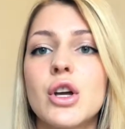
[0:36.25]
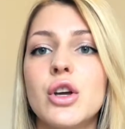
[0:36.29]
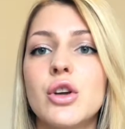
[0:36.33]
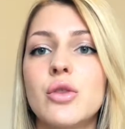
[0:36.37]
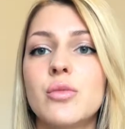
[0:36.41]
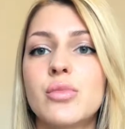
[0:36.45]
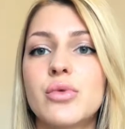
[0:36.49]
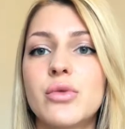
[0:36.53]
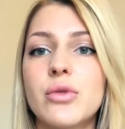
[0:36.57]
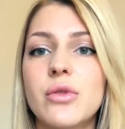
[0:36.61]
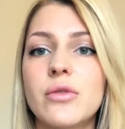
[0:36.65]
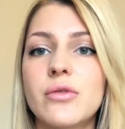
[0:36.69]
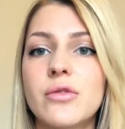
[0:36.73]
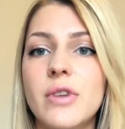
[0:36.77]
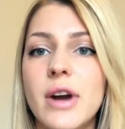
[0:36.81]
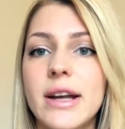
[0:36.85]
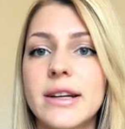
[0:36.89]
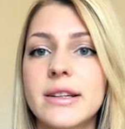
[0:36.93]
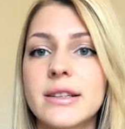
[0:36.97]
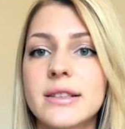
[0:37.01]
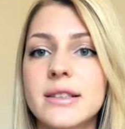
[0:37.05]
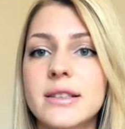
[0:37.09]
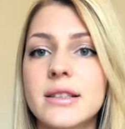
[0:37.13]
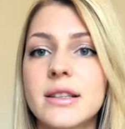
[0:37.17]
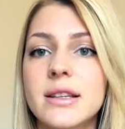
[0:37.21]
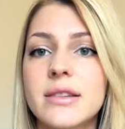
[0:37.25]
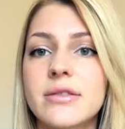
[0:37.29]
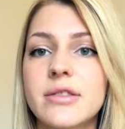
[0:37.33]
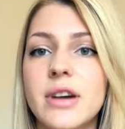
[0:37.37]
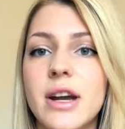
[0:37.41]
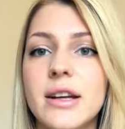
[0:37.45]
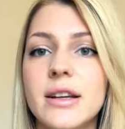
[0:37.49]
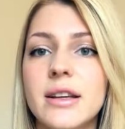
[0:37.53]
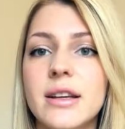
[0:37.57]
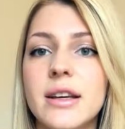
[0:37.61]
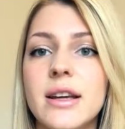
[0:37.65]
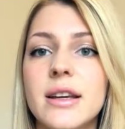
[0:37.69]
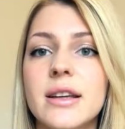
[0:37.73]
improve
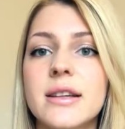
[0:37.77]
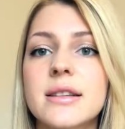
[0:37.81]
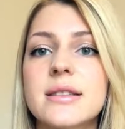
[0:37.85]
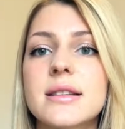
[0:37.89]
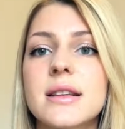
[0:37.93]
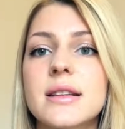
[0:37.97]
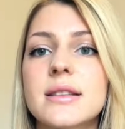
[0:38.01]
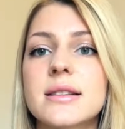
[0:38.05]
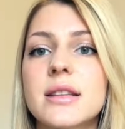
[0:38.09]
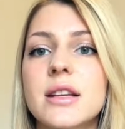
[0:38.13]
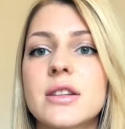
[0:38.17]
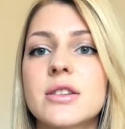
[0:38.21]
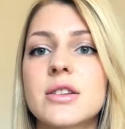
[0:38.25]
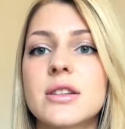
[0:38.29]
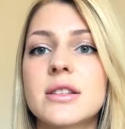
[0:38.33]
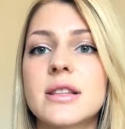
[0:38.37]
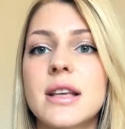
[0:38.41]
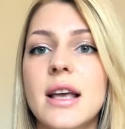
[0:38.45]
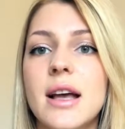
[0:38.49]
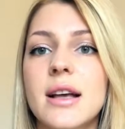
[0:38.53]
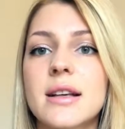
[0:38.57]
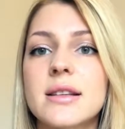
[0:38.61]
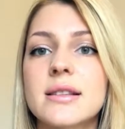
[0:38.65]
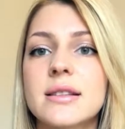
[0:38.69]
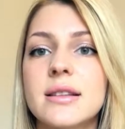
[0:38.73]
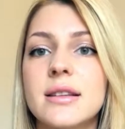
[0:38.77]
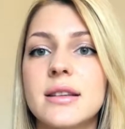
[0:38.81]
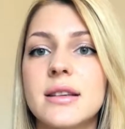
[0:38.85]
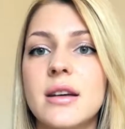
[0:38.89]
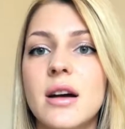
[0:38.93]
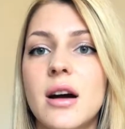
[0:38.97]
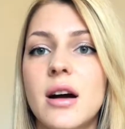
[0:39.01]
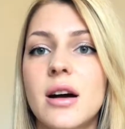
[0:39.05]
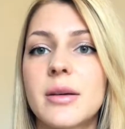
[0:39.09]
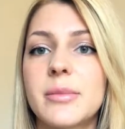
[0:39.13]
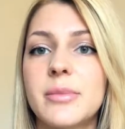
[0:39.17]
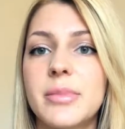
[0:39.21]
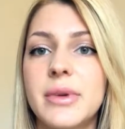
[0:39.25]
rankings such as
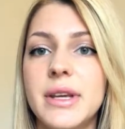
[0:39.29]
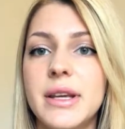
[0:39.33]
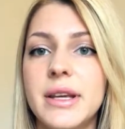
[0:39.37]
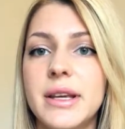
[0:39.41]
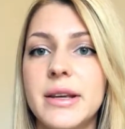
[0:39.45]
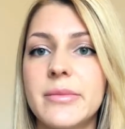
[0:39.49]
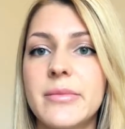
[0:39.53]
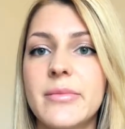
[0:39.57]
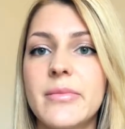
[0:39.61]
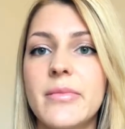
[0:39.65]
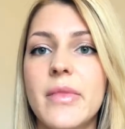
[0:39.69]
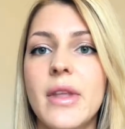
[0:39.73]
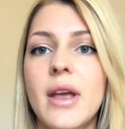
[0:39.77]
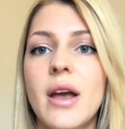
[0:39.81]
SERP,